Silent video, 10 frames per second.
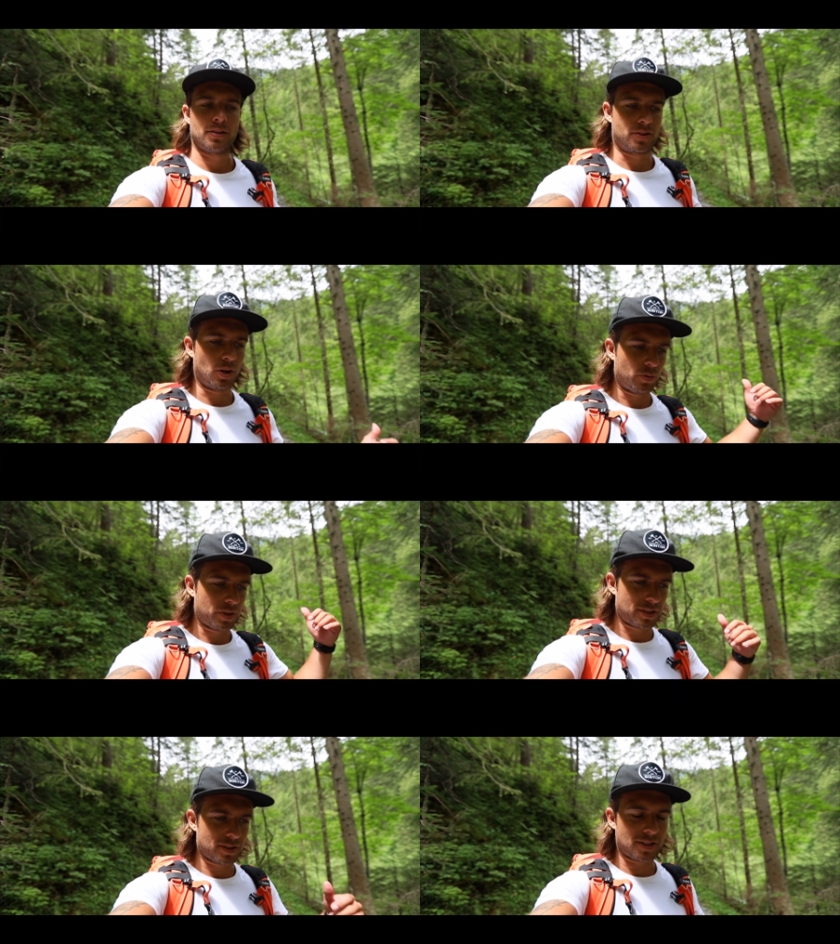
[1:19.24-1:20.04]
So
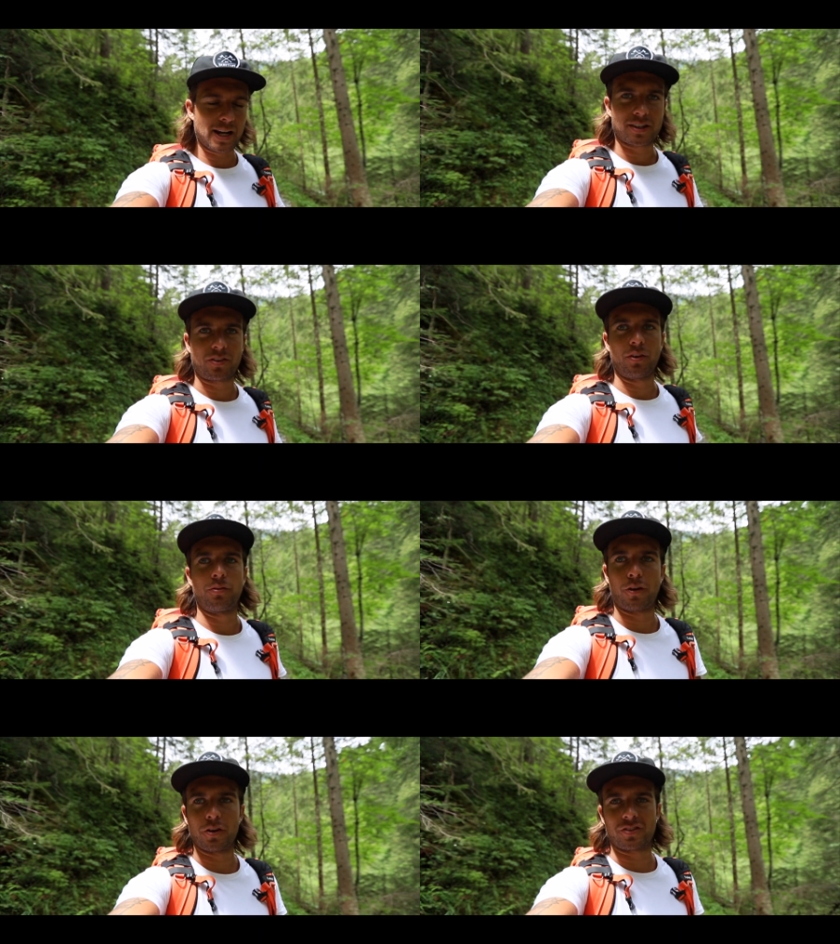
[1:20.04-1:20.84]
this is the
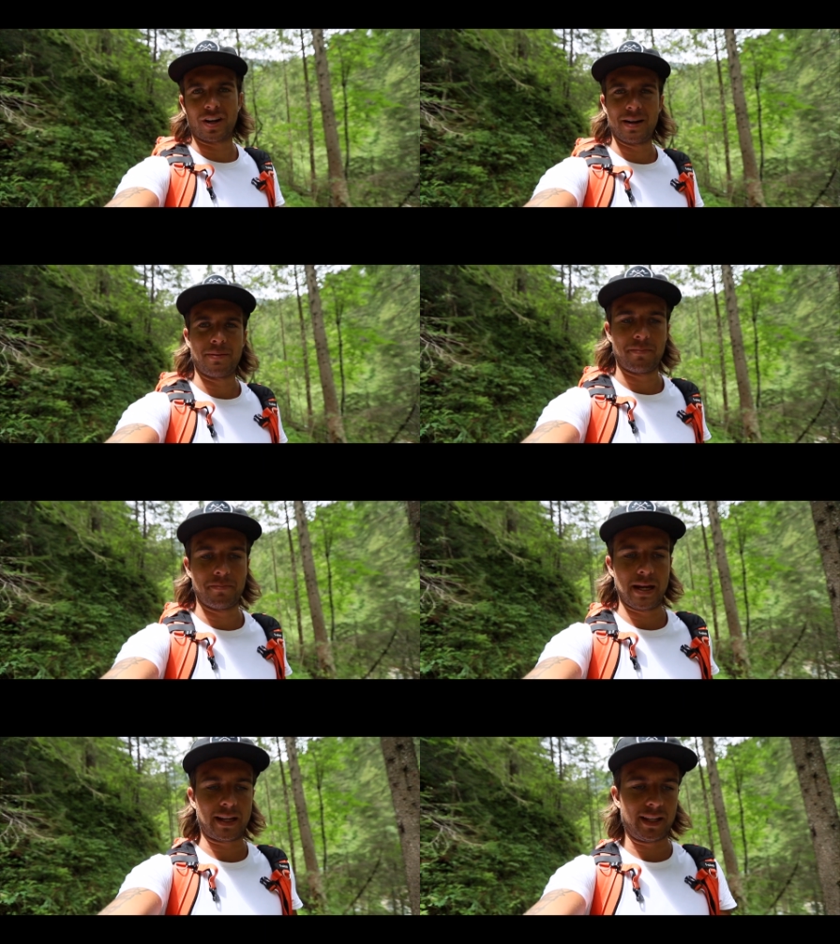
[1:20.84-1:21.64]
actual first time
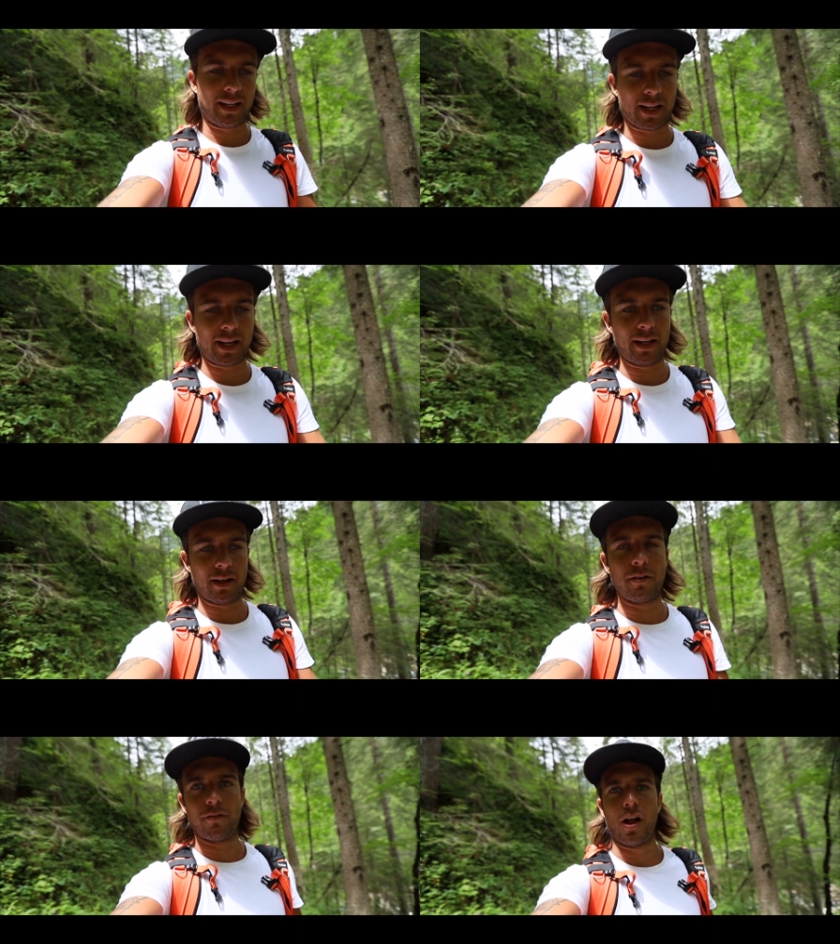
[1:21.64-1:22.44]
I'm making a
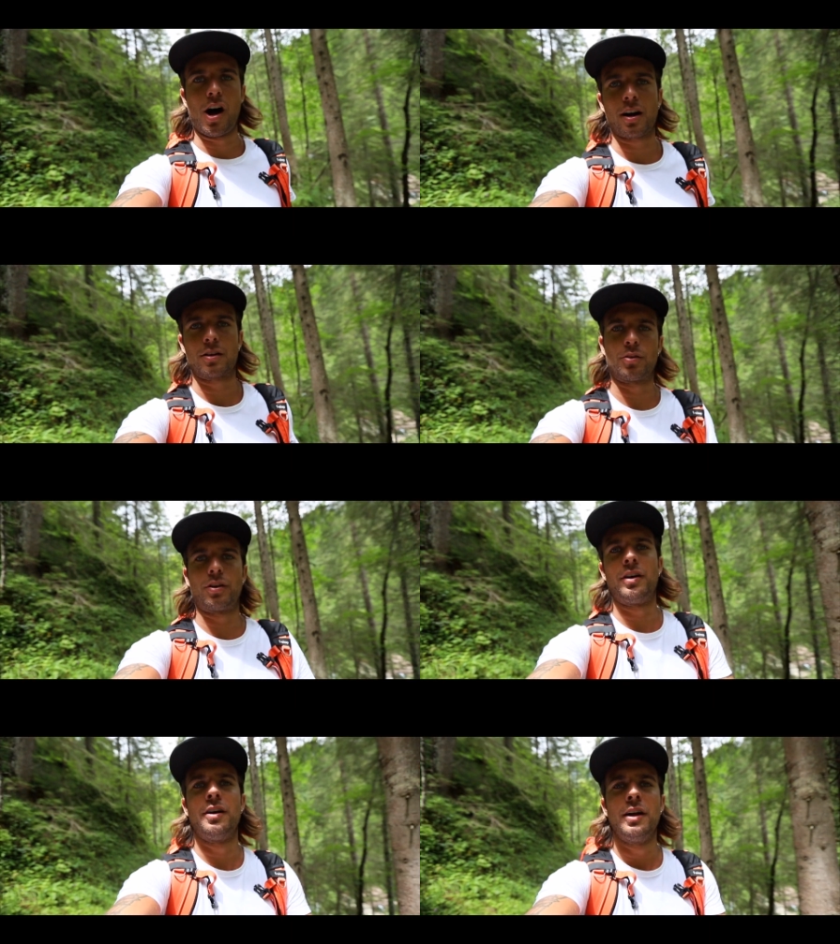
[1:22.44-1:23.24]
vlog
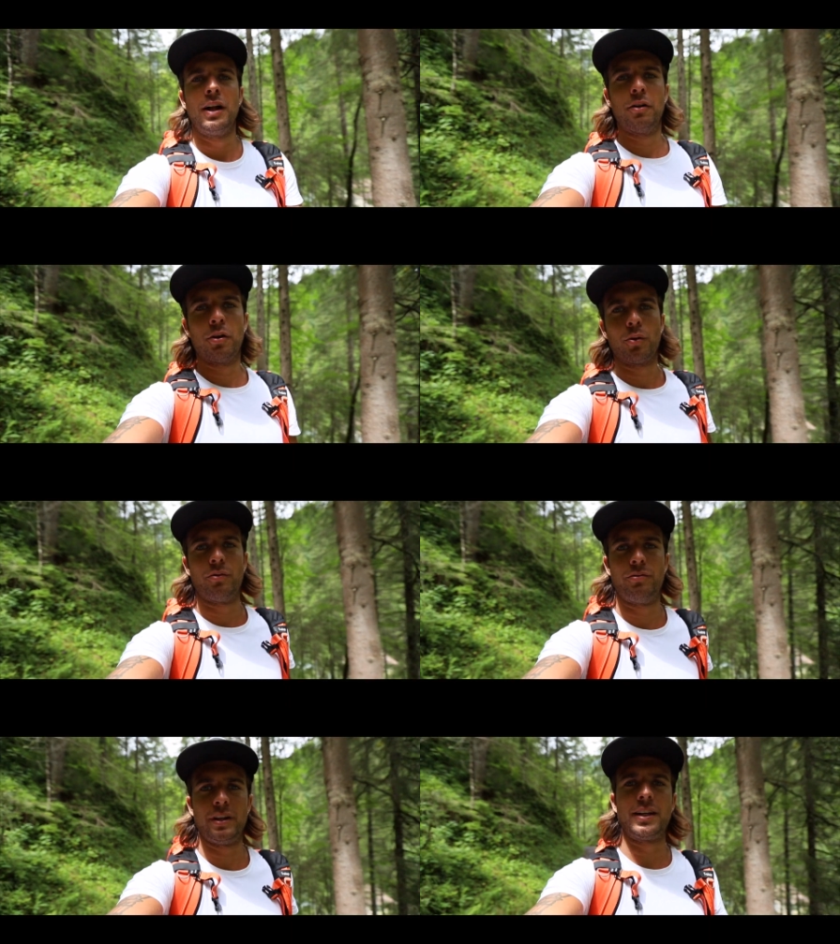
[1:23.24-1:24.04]
or
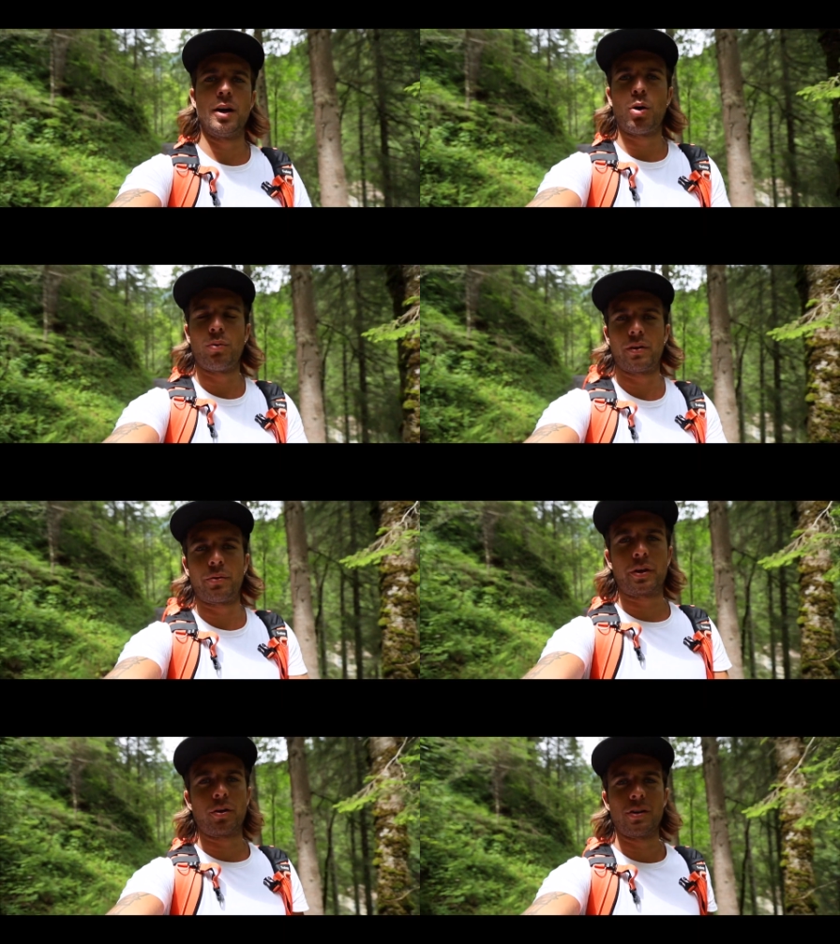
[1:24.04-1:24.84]
video,
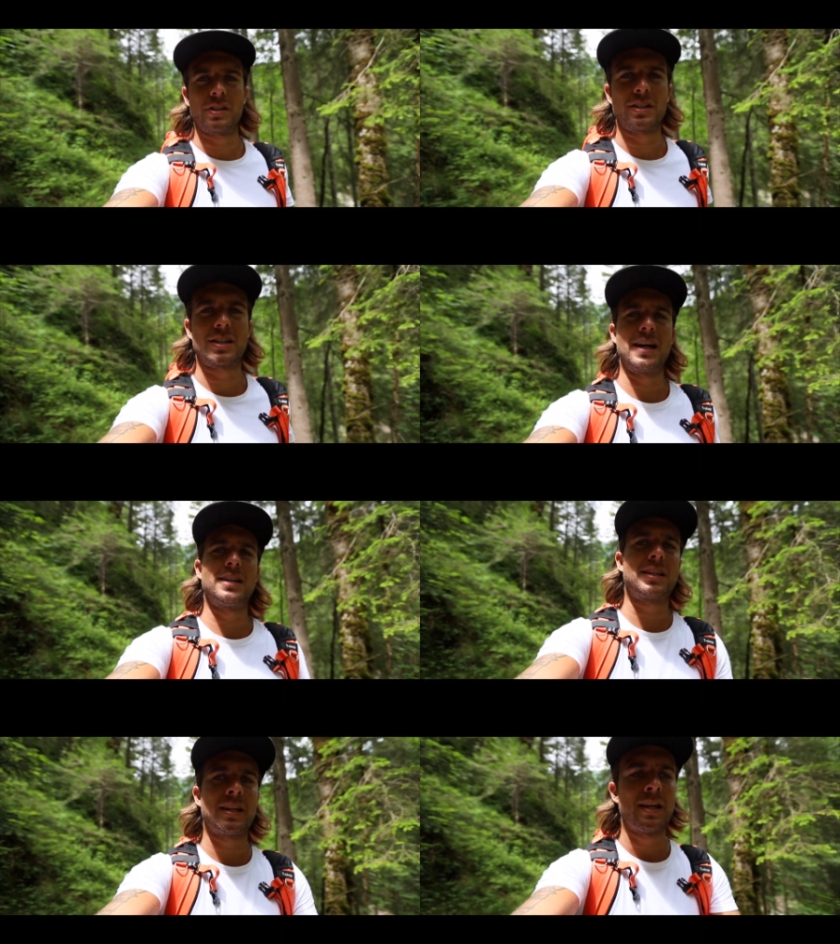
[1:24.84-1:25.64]
whatever we call it these
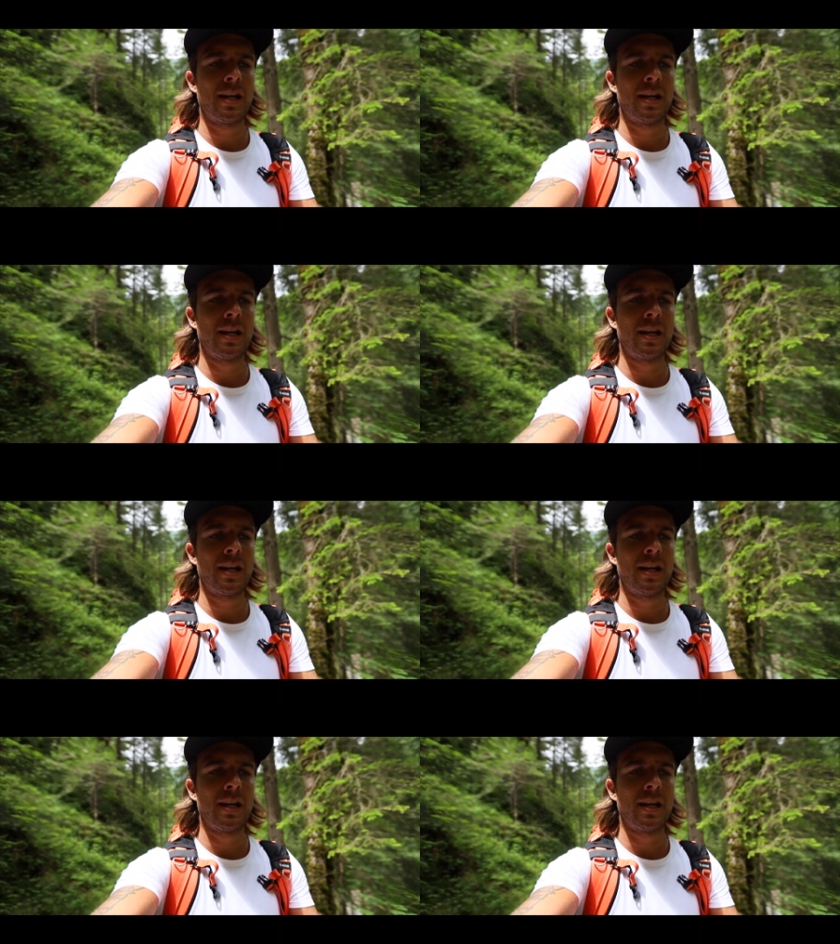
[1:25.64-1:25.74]
days.